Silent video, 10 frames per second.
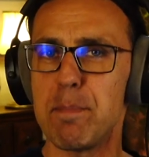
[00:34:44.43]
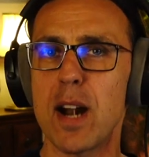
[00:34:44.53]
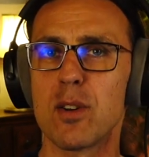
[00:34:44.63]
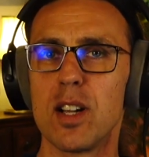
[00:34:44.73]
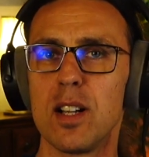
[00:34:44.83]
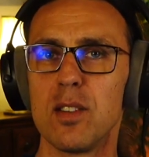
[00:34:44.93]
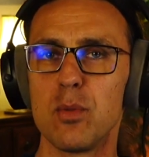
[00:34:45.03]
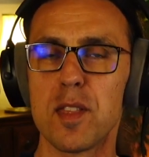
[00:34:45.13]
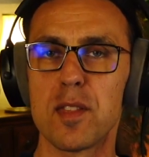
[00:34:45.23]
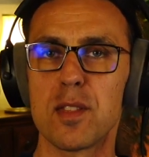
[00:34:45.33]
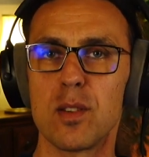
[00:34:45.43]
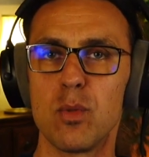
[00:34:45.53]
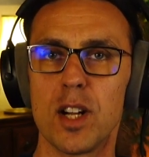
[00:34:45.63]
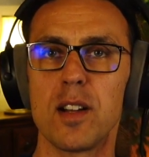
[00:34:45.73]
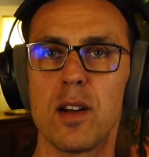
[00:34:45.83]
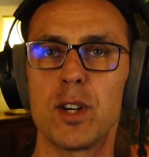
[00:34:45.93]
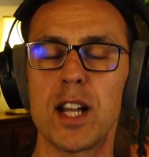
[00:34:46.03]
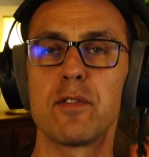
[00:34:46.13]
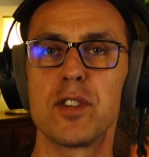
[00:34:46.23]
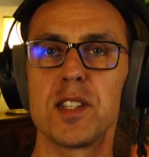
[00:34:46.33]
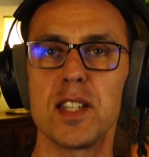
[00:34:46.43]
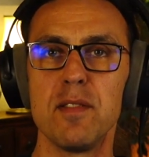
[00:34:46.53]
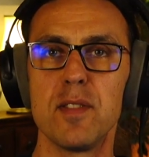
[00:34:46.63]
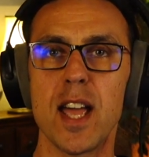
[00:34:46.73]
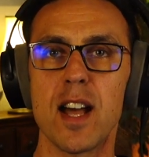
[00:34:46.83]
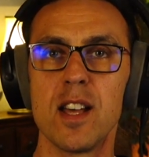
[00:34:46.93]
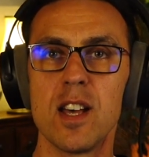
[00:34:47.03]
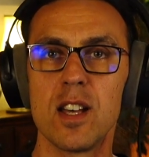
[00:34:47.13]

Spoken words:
barrel with whatever is in there,